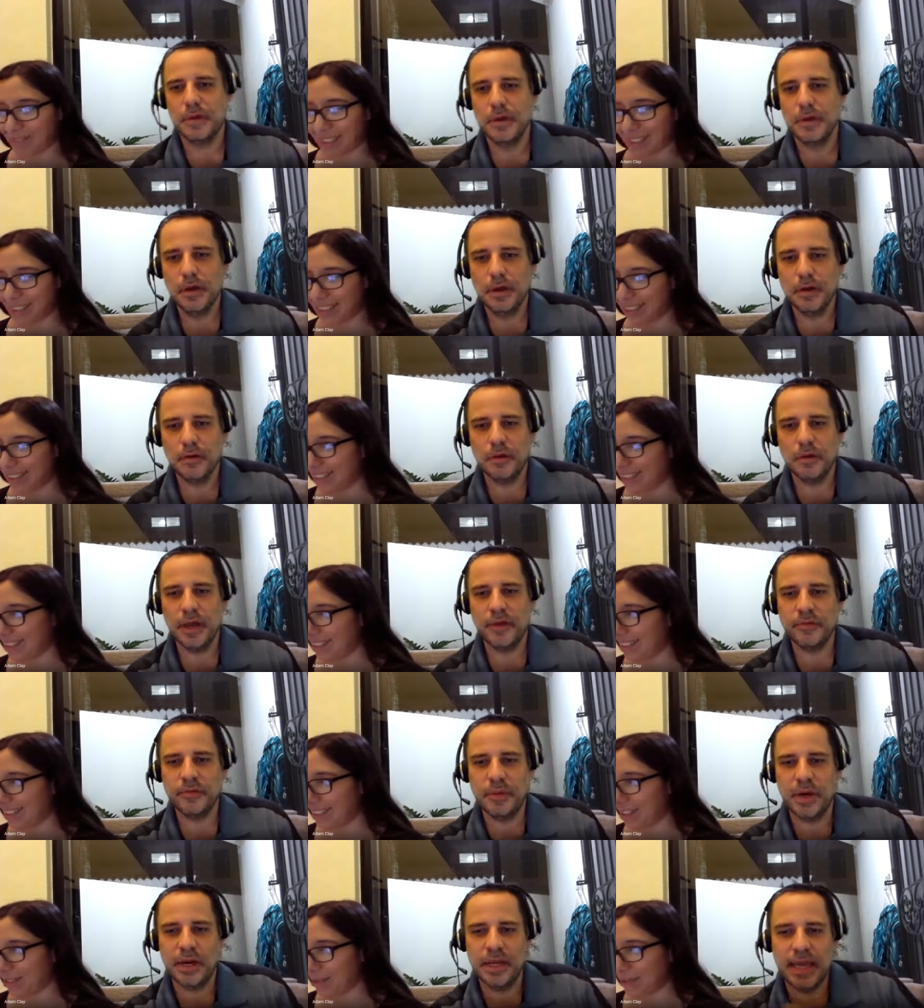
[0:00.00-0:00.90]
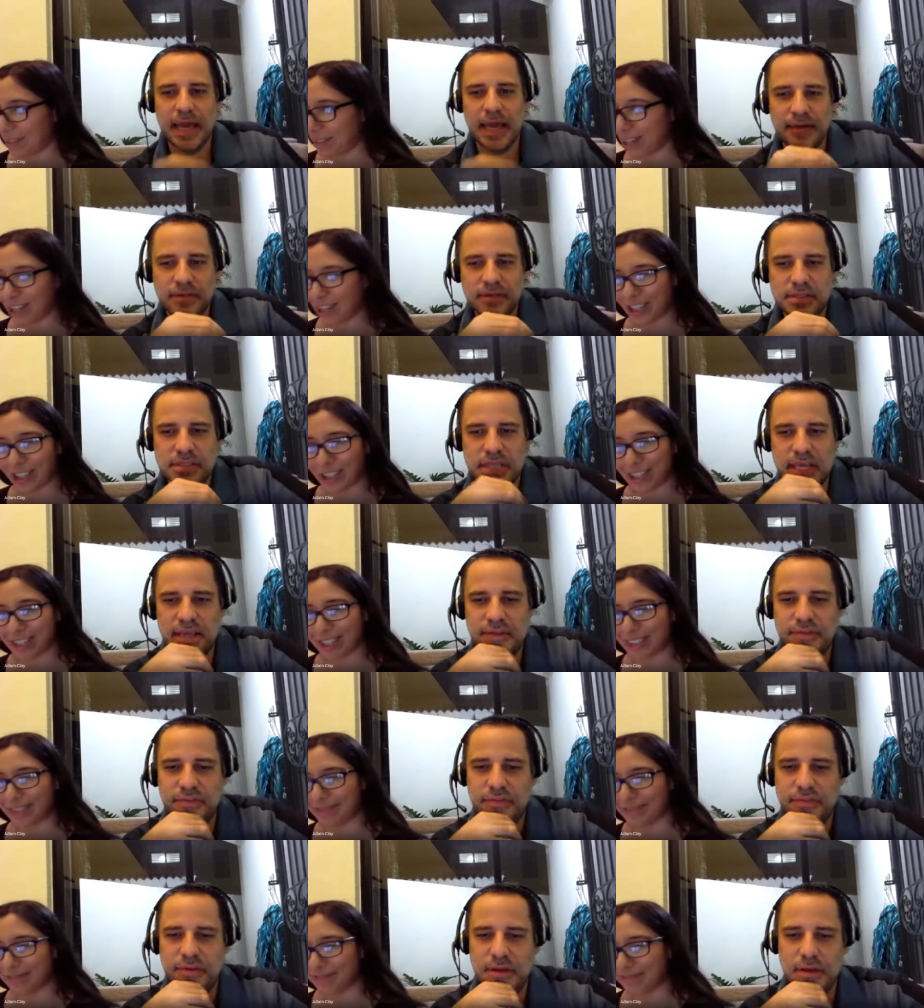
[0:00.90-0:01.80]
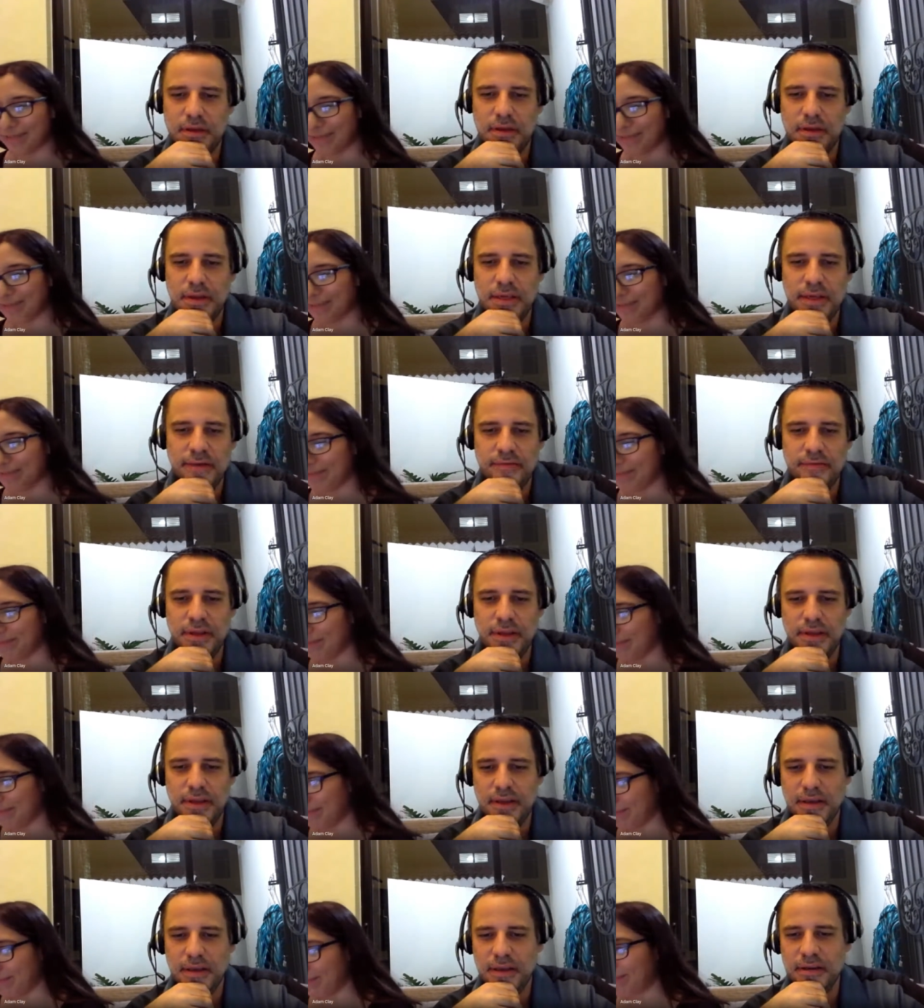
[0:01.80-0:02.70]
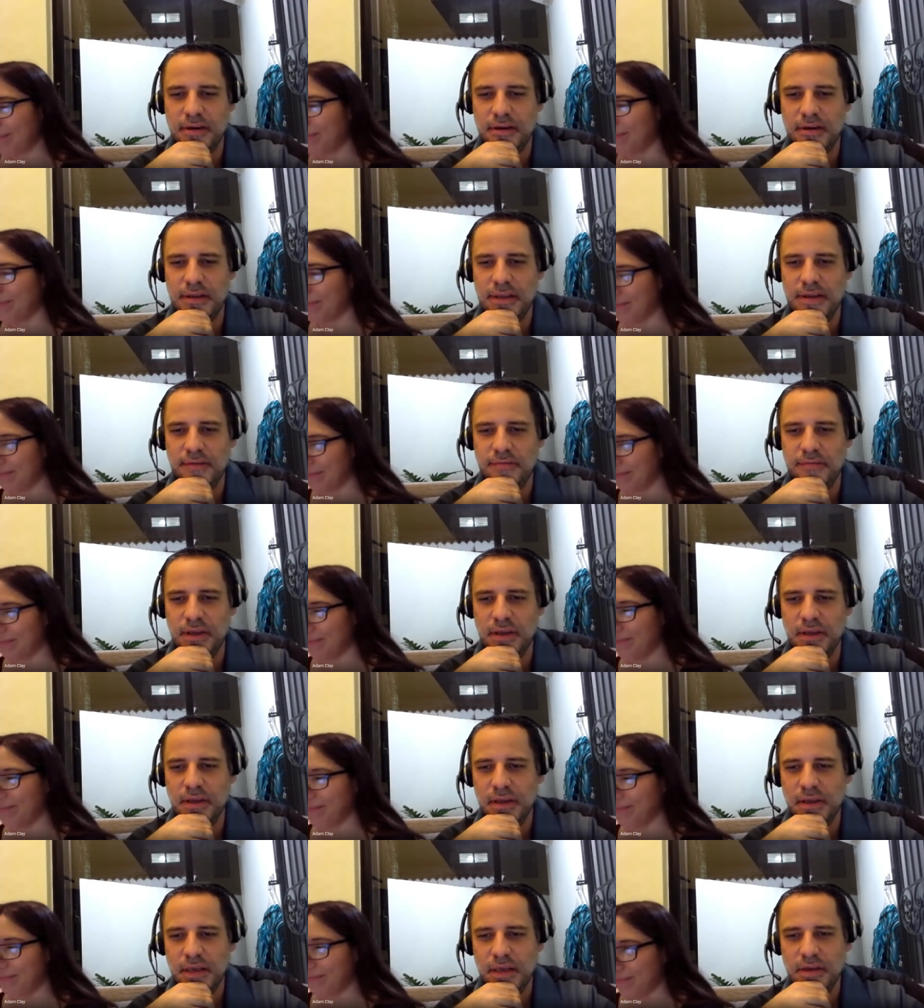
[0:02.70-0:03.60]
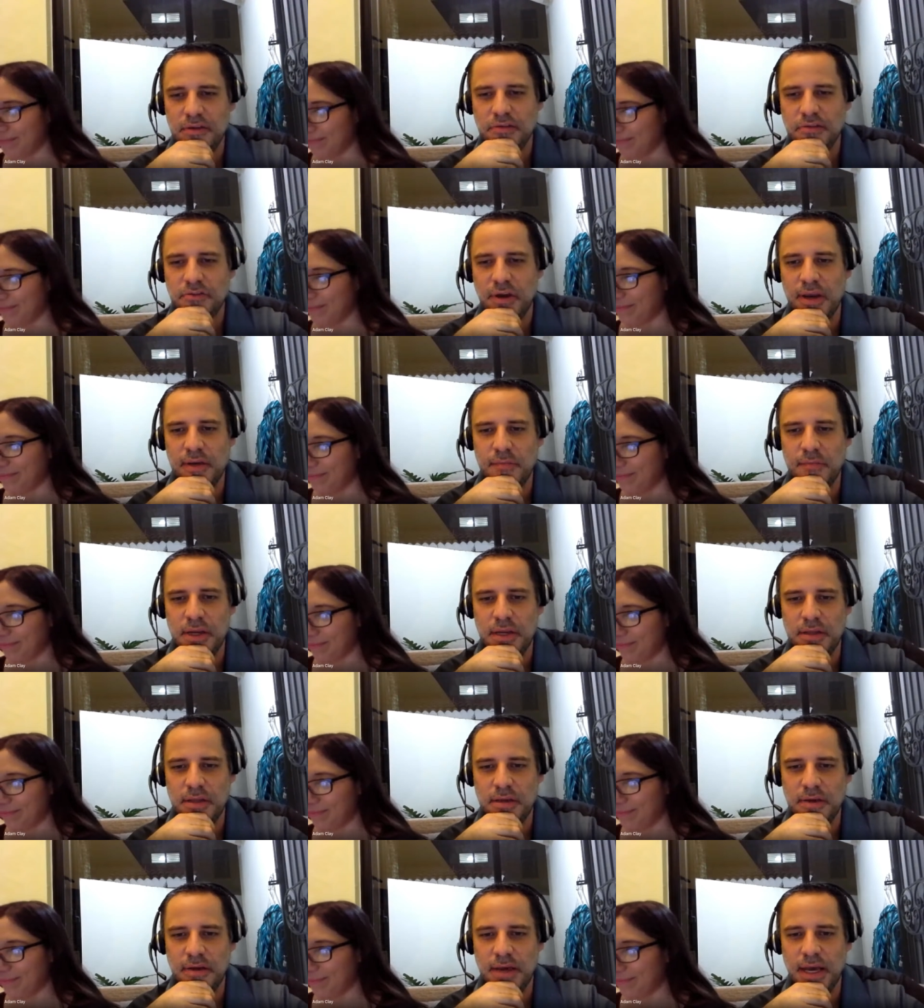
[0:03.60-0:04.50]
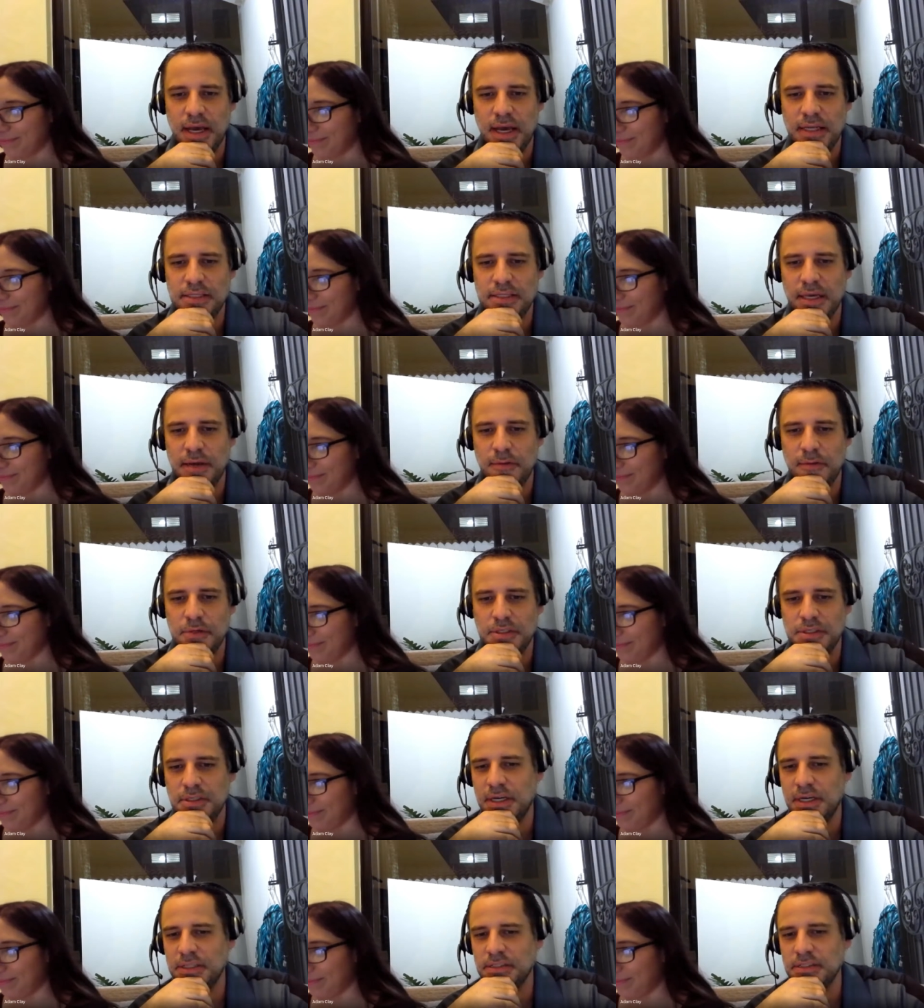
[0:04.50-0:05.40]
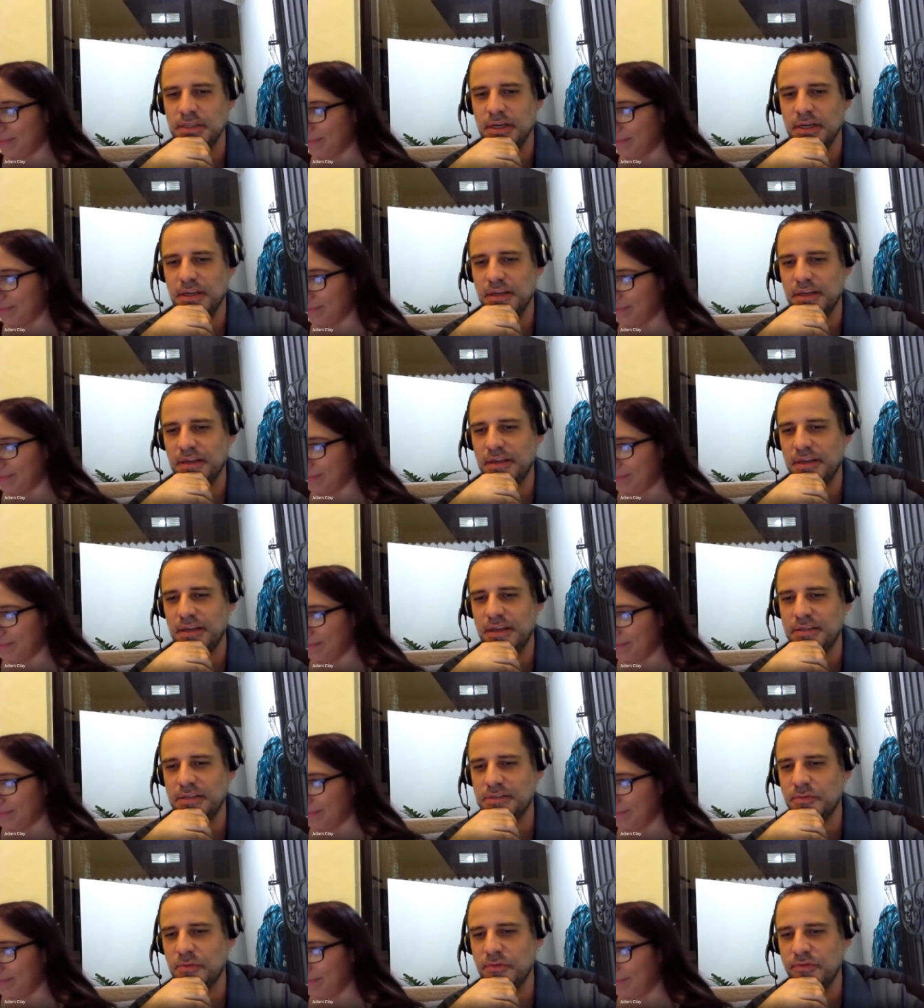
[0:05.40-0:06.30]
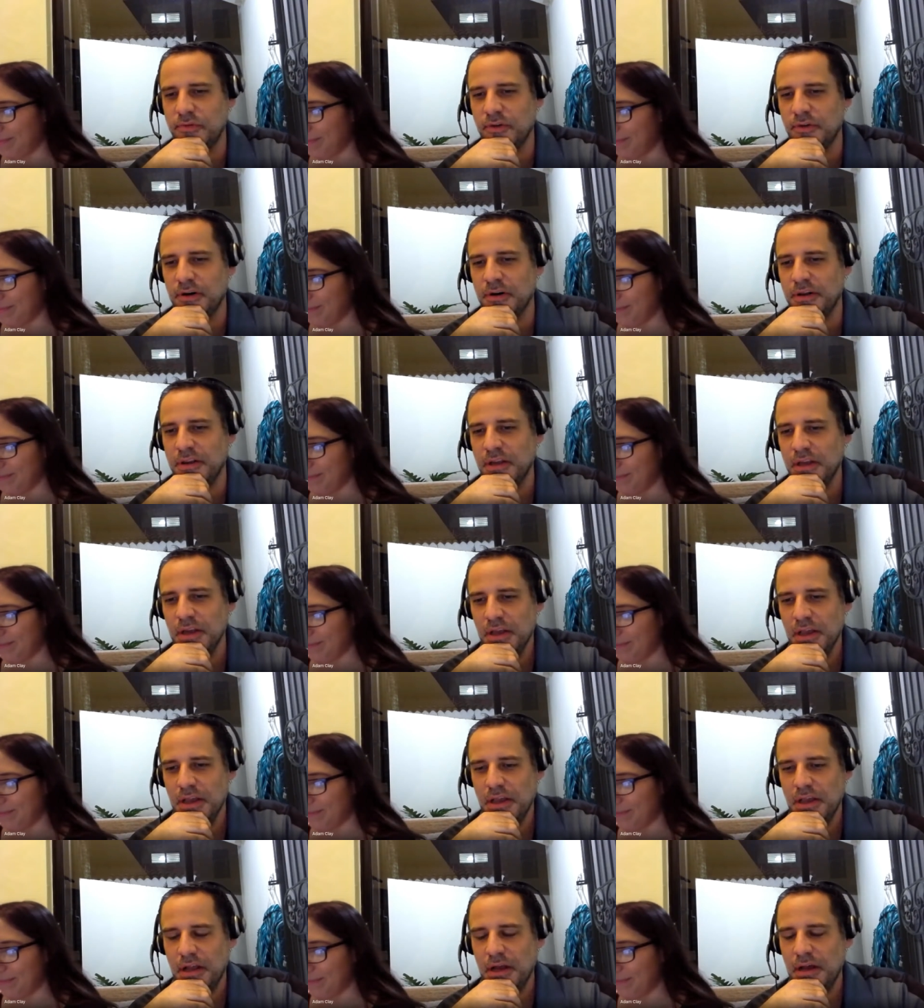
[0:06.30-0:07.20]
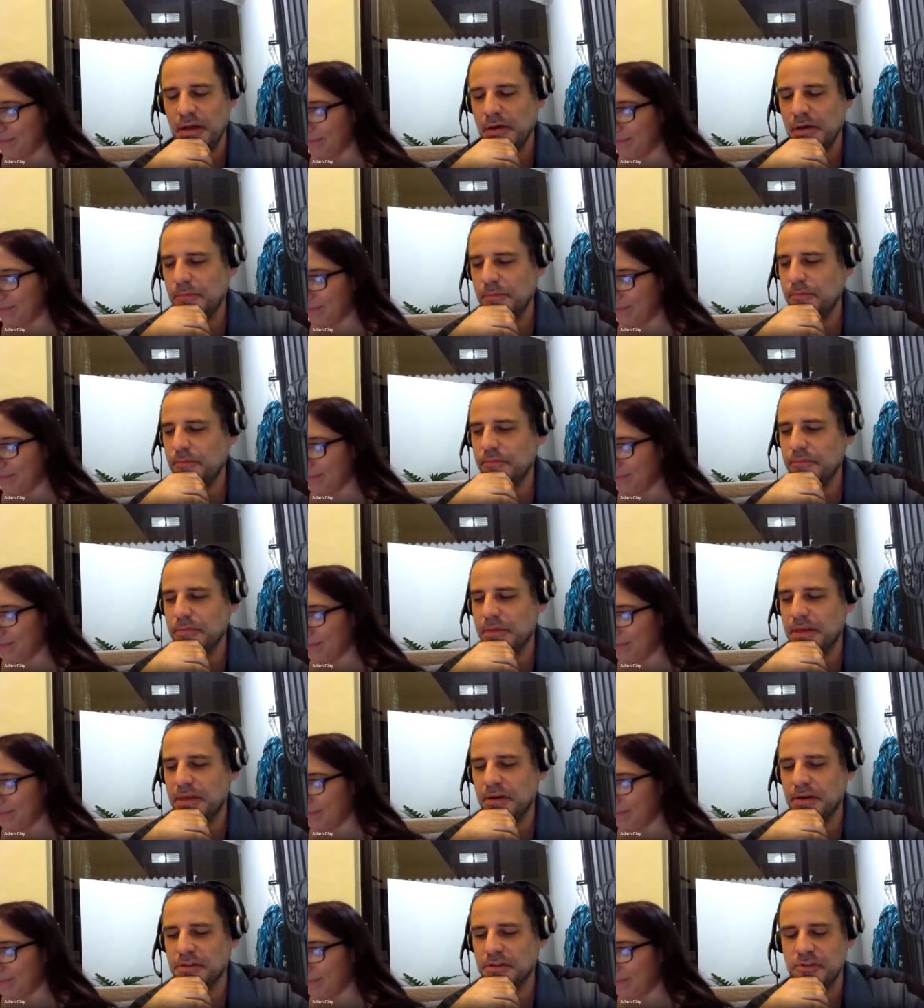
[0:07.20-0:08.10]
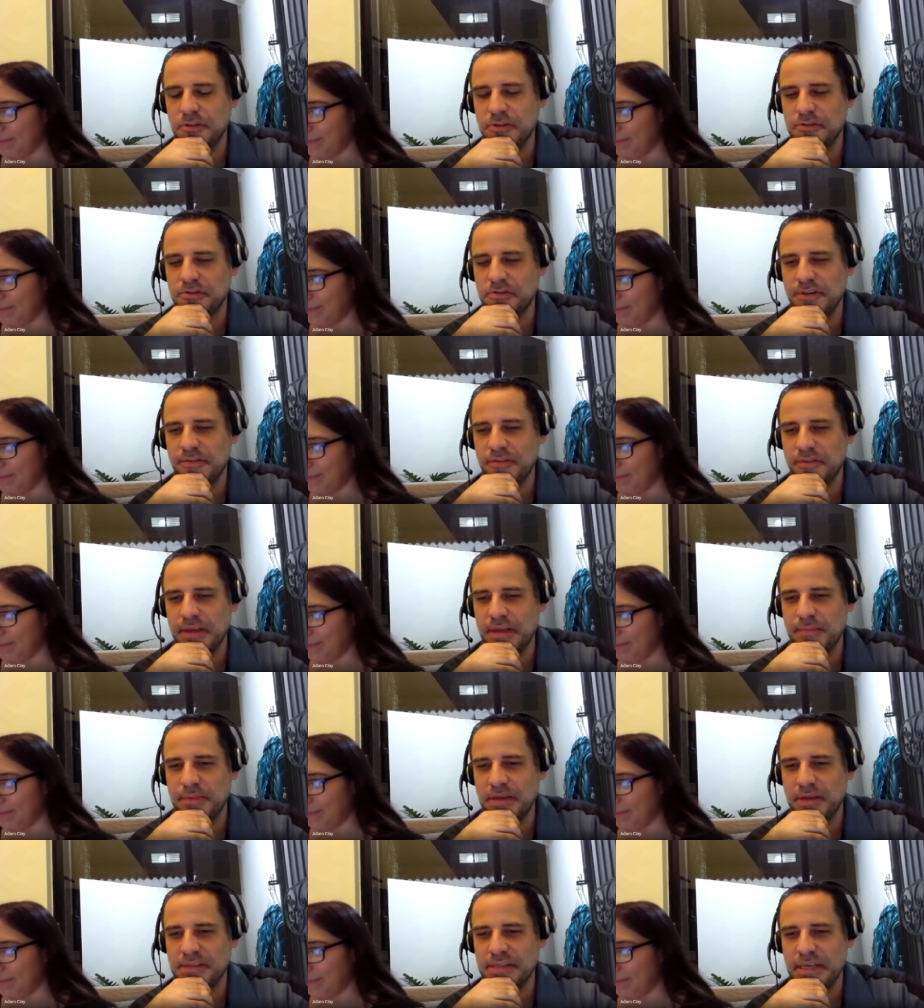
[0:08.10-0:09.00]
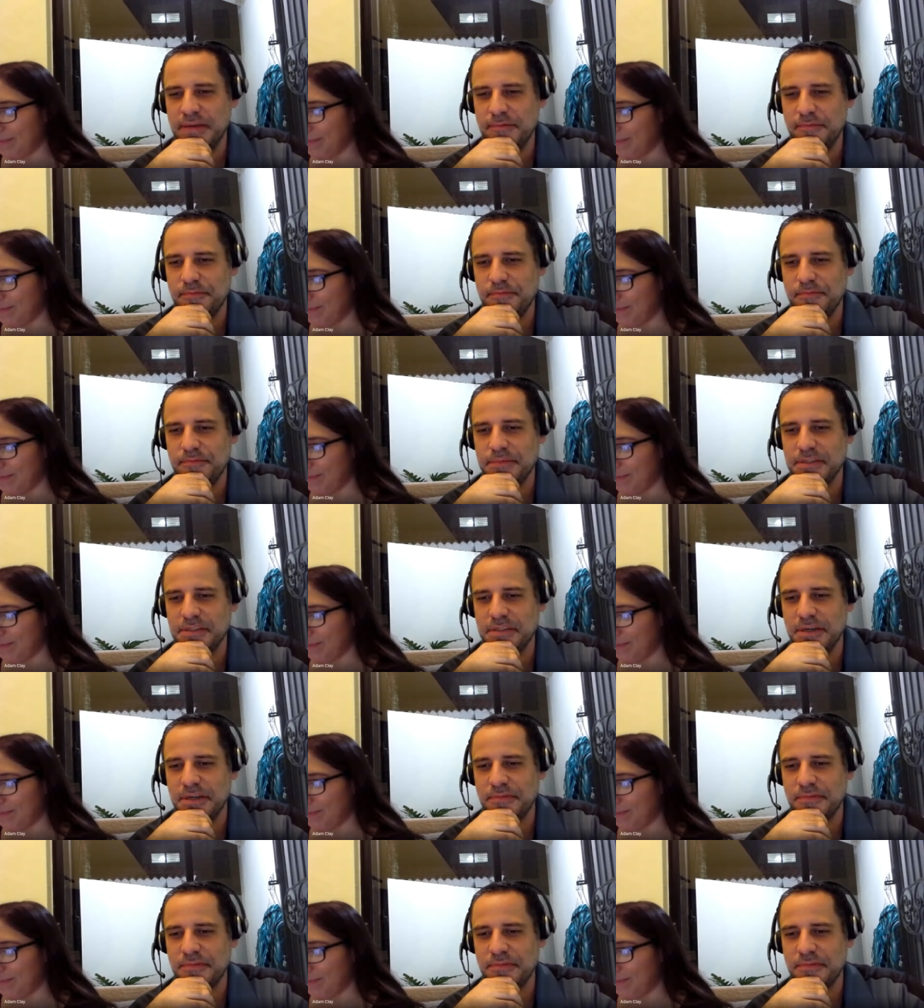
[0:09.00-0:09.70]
Well, everybody have a safe evening, a good evening. It was great meeting you guys. I wish you guys luck as you move forward, getting our students ready for the AP exam. So